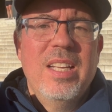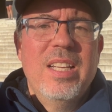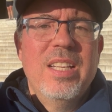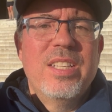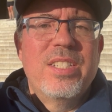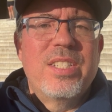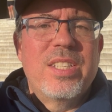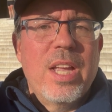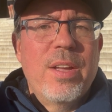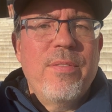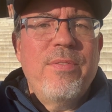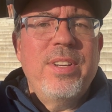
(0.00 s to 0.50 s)

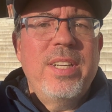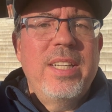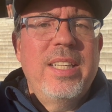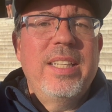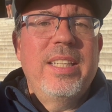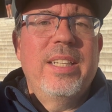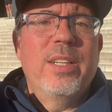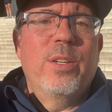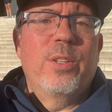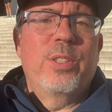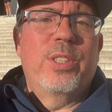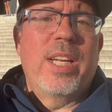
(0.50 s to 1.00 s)
70
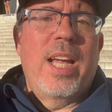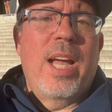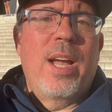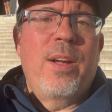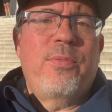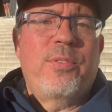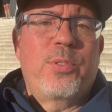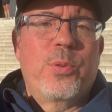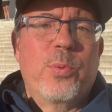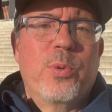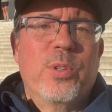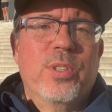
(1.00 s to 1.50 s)
years
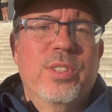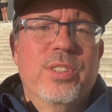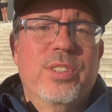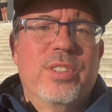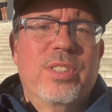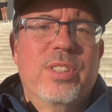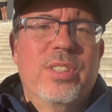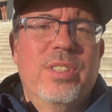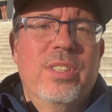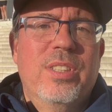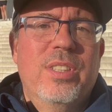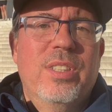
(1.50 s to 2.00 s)

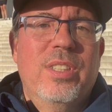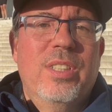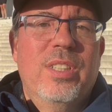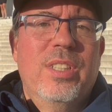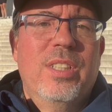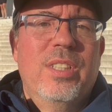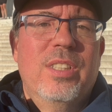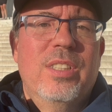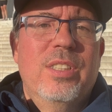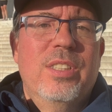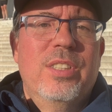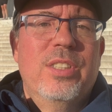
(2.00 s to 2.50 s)
afterwards,
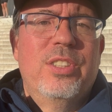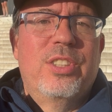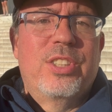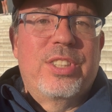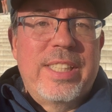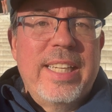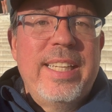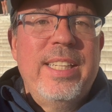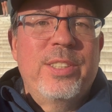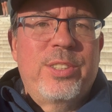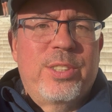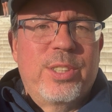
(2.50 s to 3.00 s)

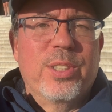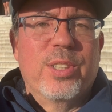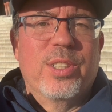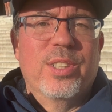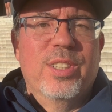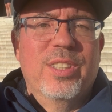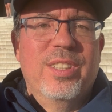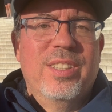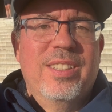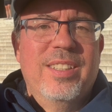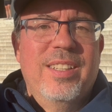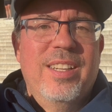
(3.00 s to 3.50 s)
Caesar
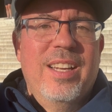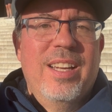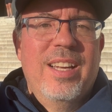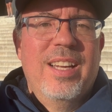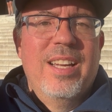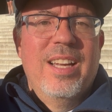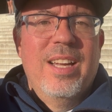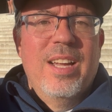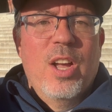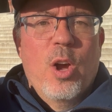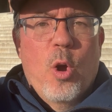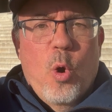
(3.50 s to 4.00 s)

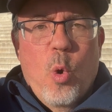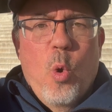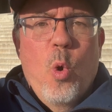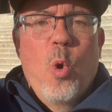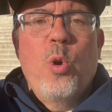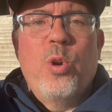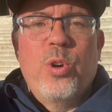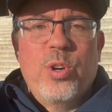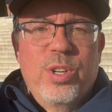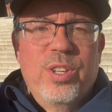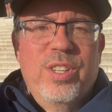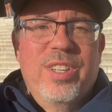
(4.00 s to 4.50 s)

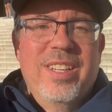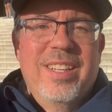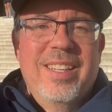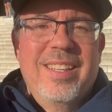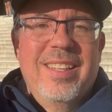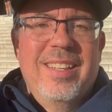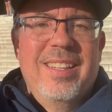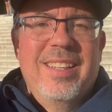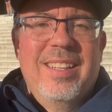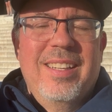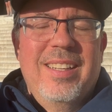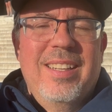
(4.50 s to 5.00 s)
ordered
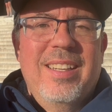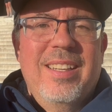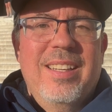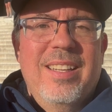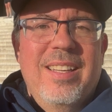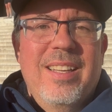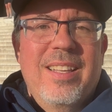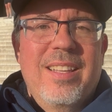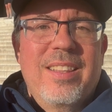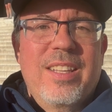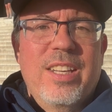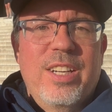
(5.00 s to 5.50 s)

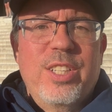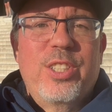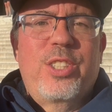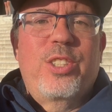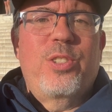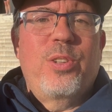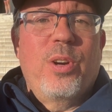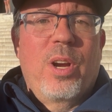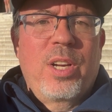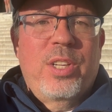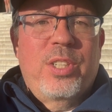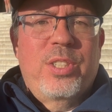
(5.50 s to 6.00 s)
the
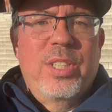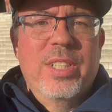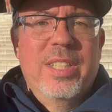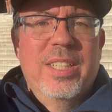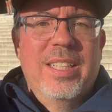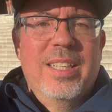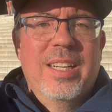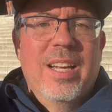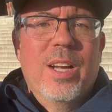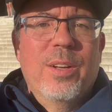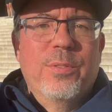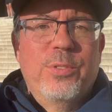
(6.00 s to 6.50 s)

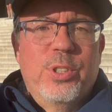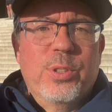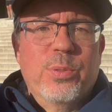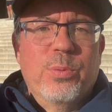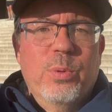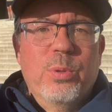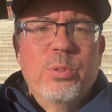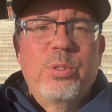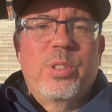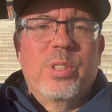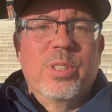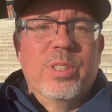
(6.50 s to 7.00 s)
destruction of
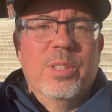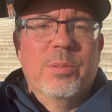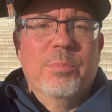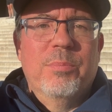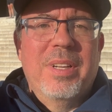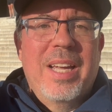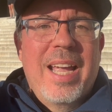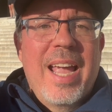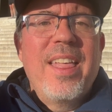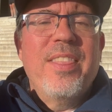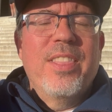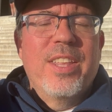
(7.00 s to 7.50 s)
Jerusalem
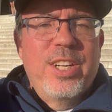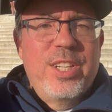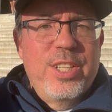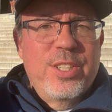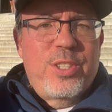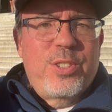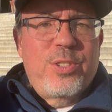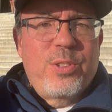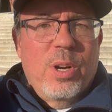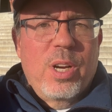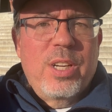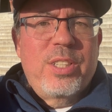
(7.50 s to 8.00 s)
and the
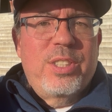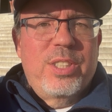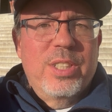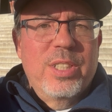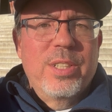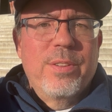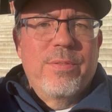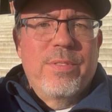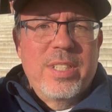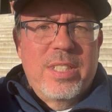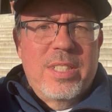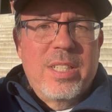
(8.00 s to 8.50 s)
destruction
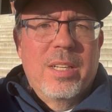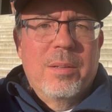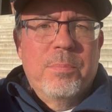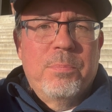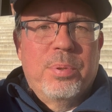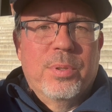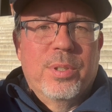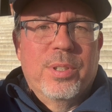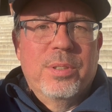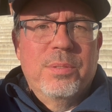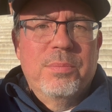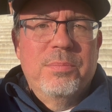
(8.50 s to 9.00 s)
of the
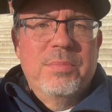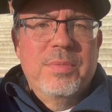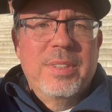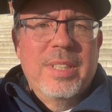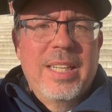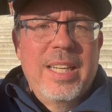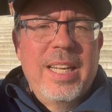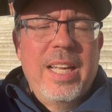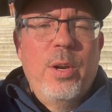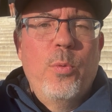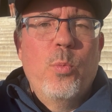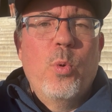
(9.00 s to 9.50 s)
temple
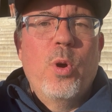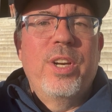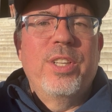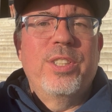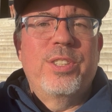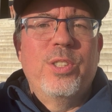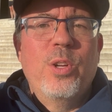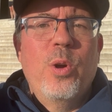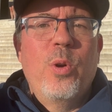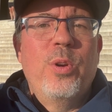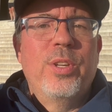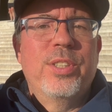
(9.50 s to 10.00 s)
in what
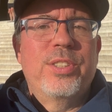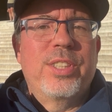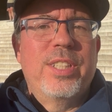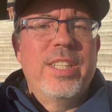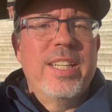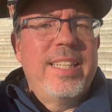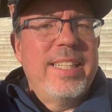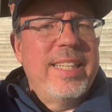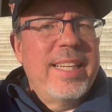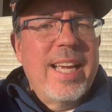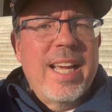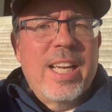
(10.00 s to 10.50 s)
is known as
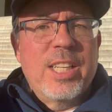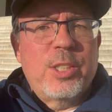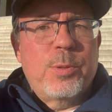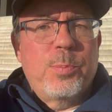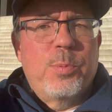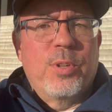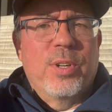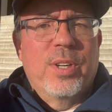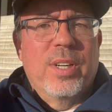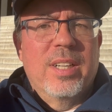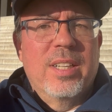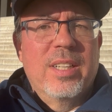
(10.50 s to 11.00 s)
the
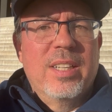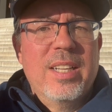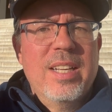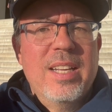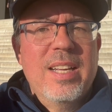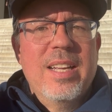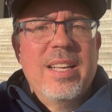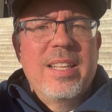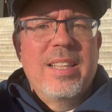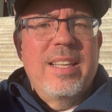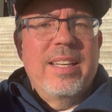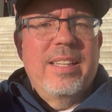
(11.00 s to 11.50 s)
diaspora.
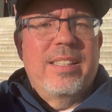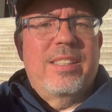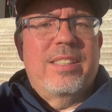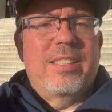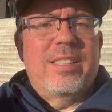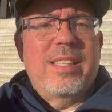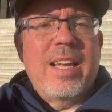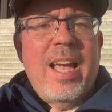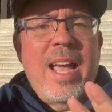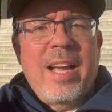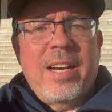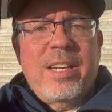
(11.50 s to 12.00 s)
They
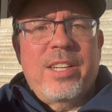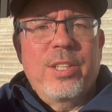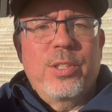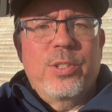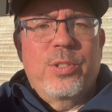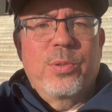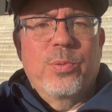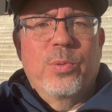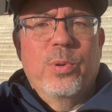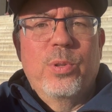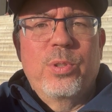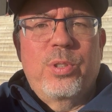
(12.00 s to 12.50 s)
sacked
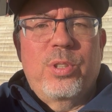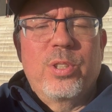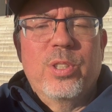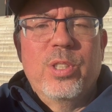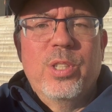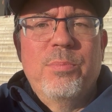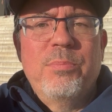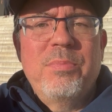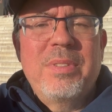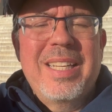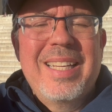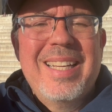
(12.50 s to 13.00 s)

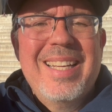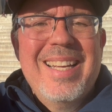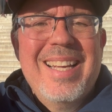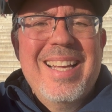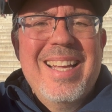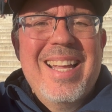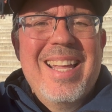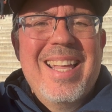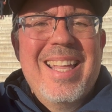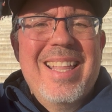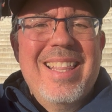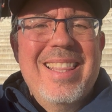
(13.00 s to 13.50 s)
Jerusalem.
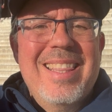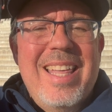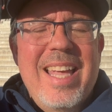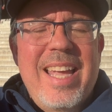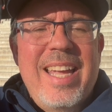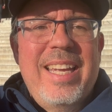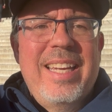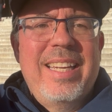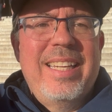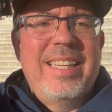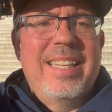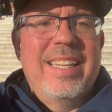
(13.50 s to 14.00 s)

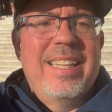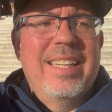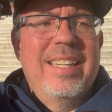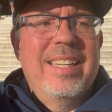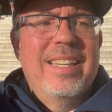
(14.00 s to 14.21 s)
They